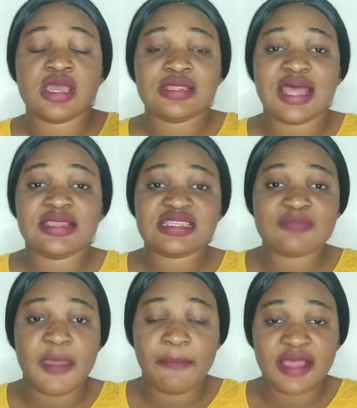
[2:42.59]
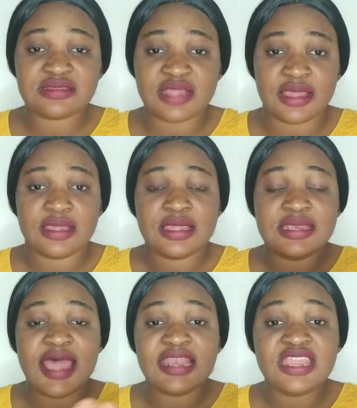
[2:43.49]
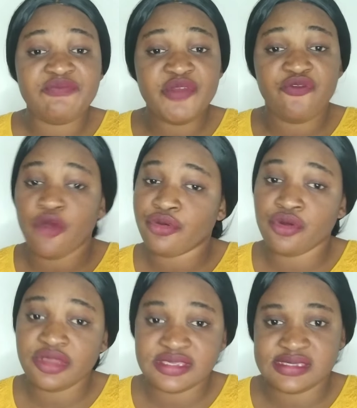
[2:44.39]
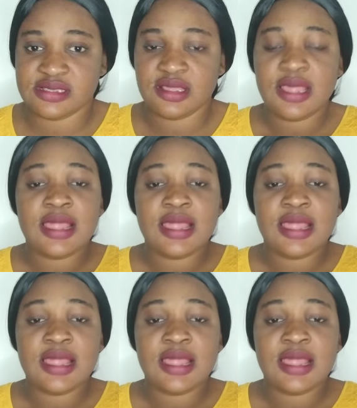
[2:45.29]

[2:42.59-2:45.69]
That this my partner that leave me for no reason,